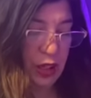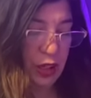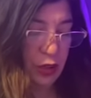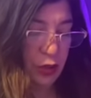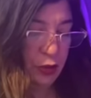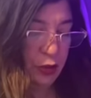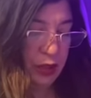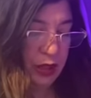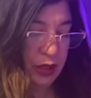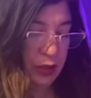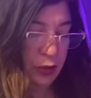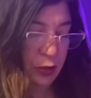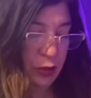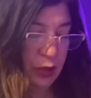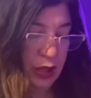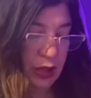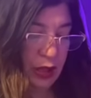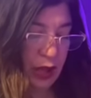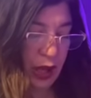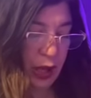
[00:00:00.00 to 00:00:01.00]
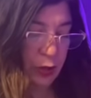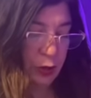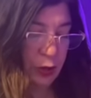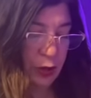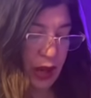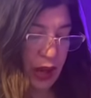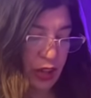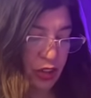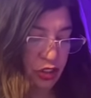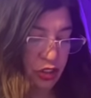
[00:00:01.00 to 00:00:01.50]
Your inner and
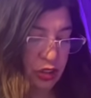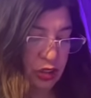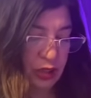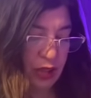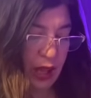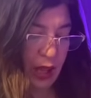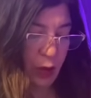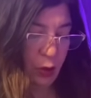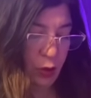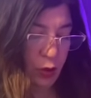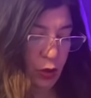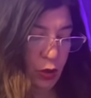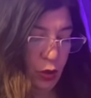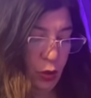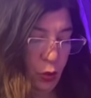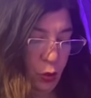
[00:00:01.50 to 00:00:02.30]
outer action now